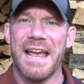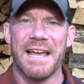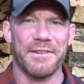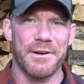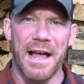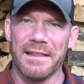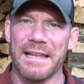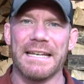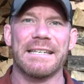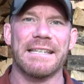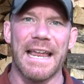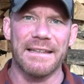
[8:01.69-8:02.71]
and they're not
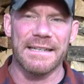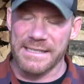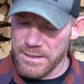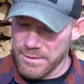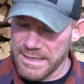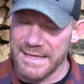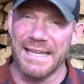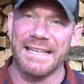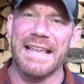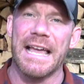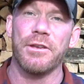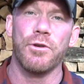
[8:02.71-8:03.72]
like stainless steel or anything
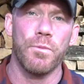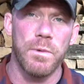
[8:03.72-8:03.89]
like that, you